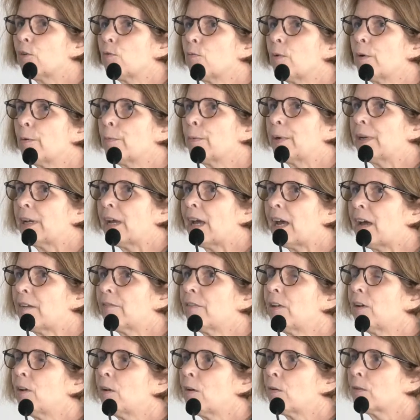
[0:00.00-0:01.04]
what we have
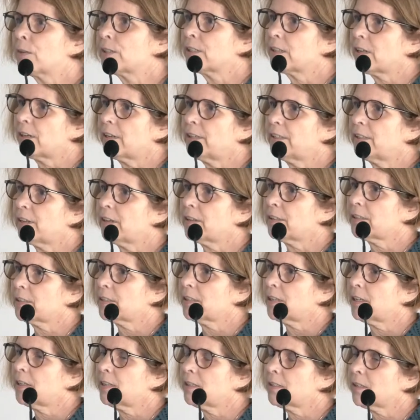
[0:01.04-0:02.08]
alongside
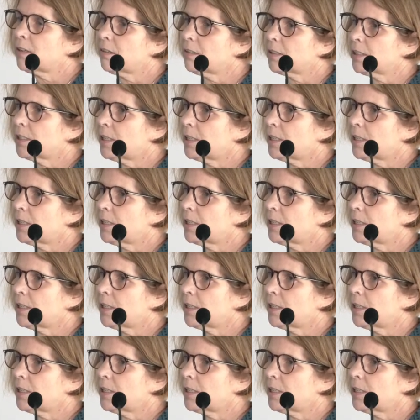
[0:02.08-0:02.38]
us is our